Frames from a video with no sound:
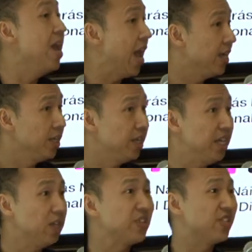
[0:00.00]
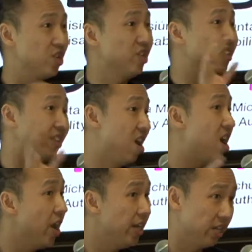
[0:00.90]
and in need of a certain
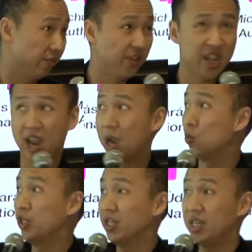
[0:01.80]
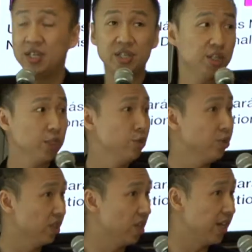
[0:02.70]
kind of care, which is
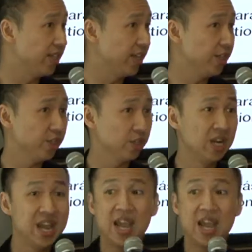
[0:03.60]
institutionalization.